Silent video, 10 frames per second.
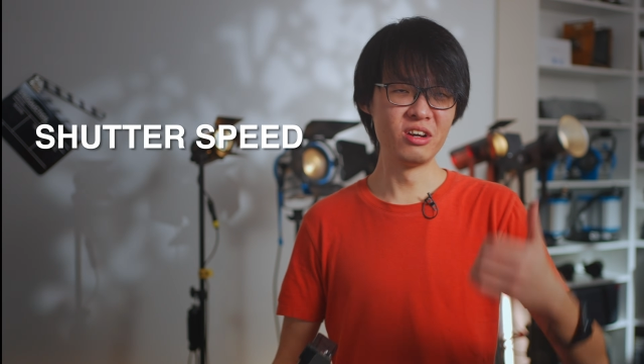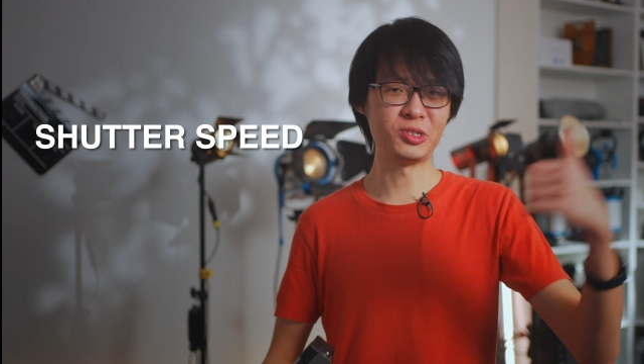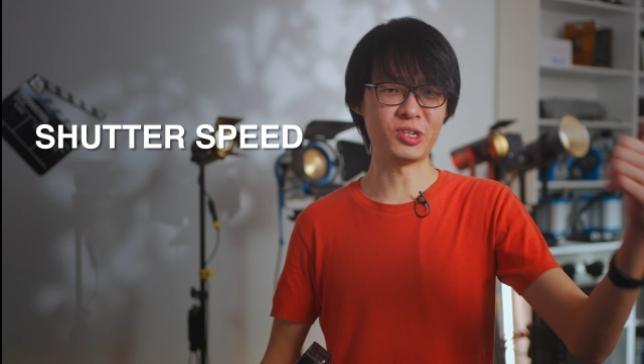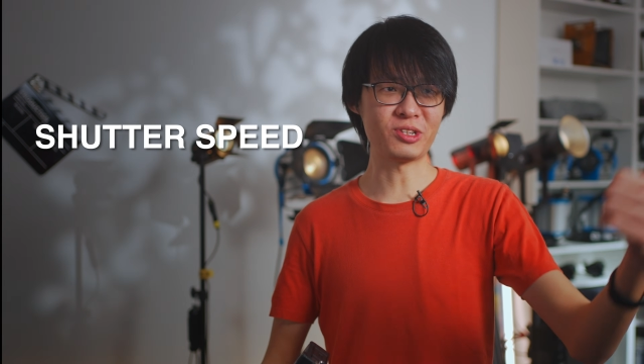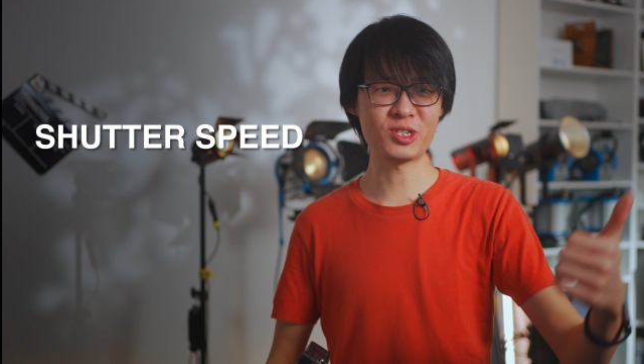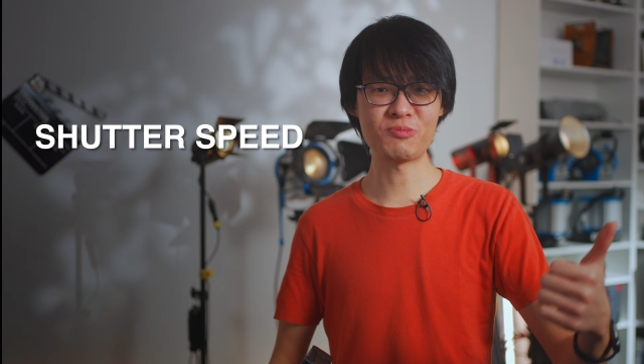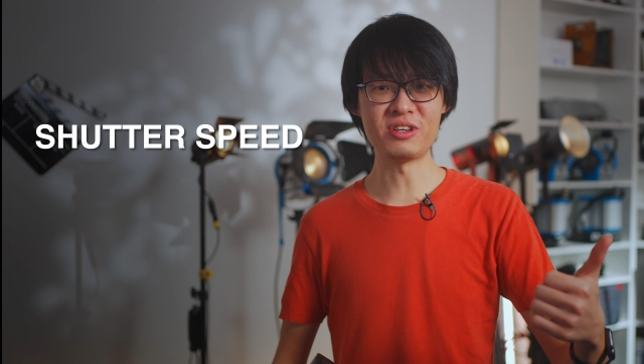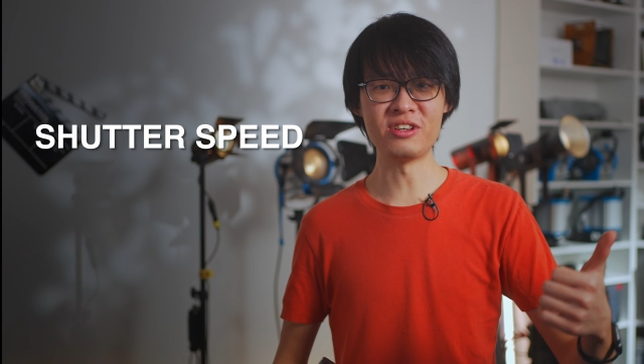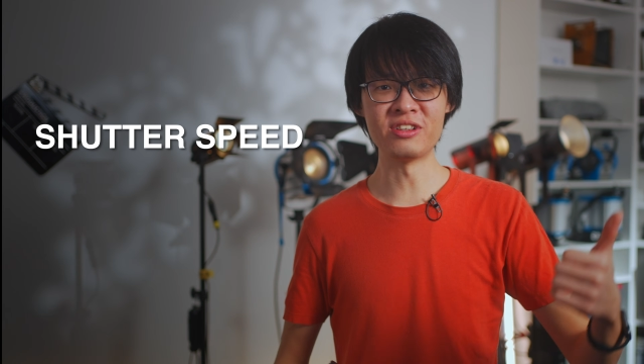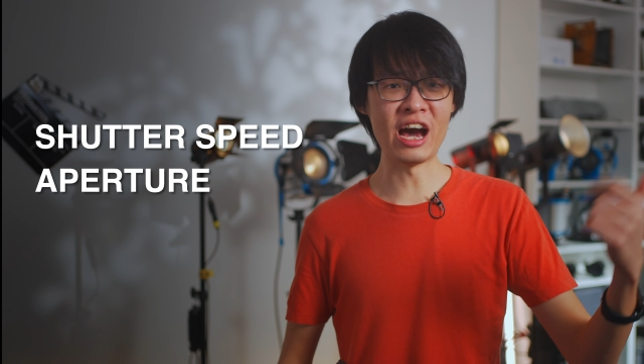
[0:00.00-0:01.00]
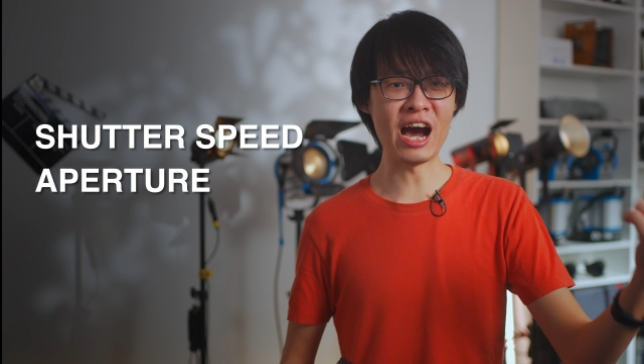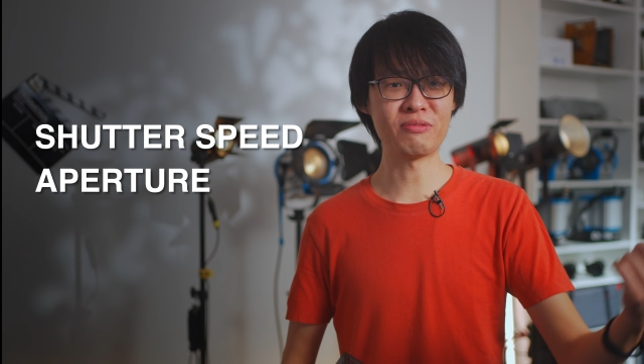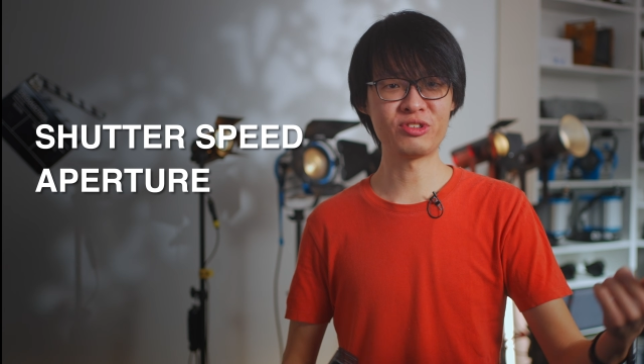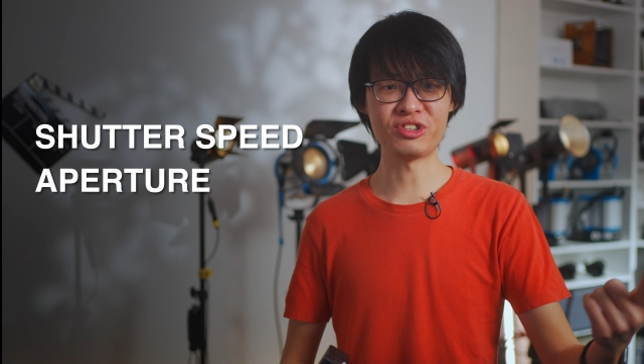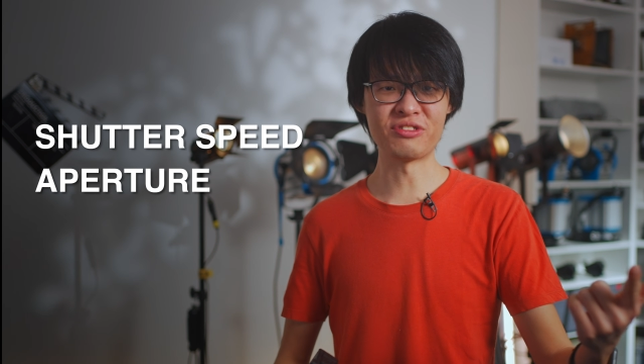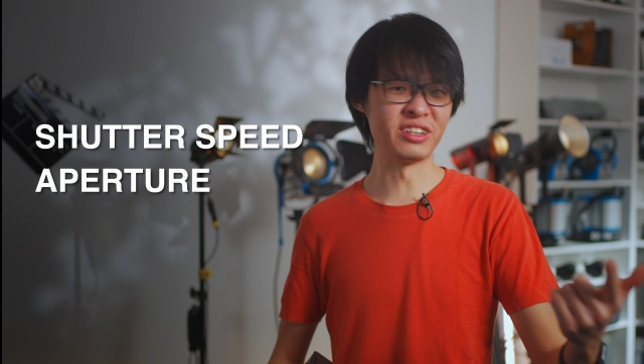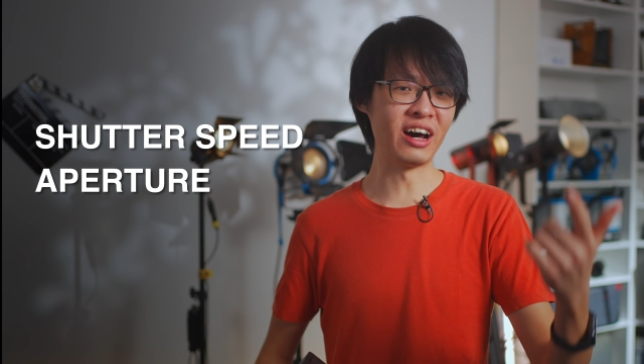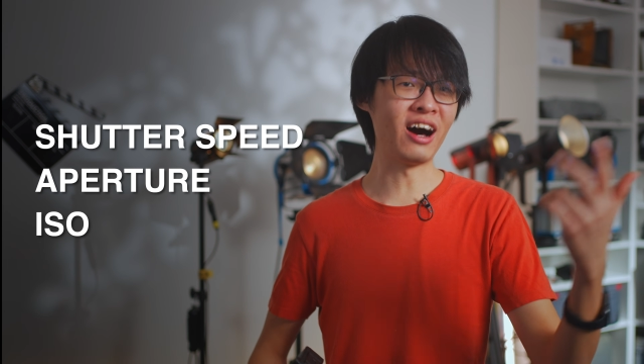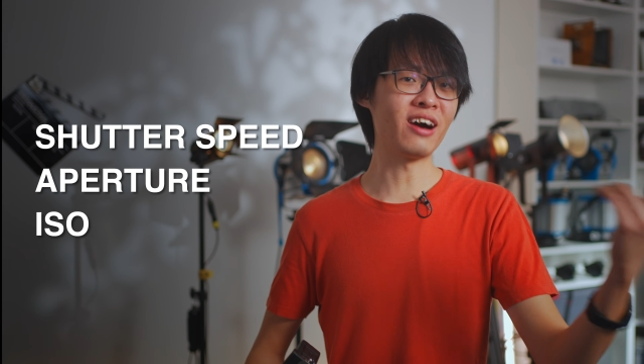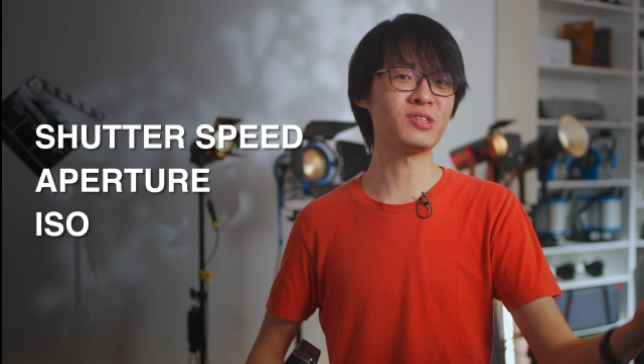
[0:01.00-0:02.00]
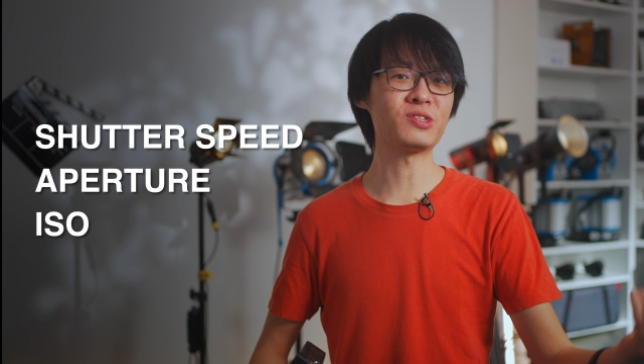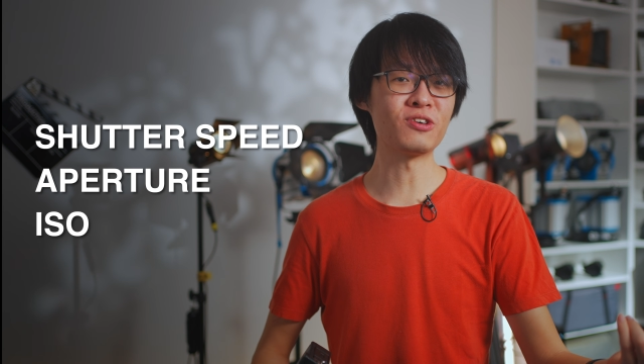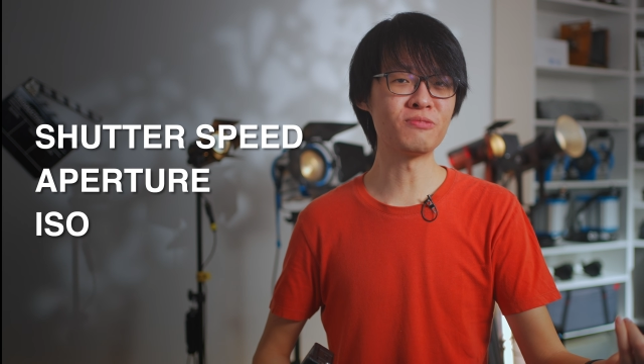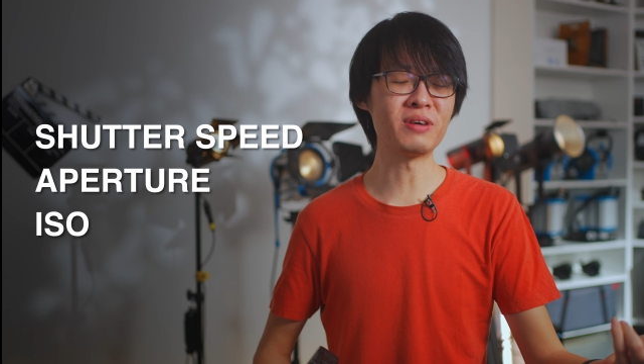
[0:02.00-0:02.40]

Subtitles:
shutter speed, aperture, and ISO,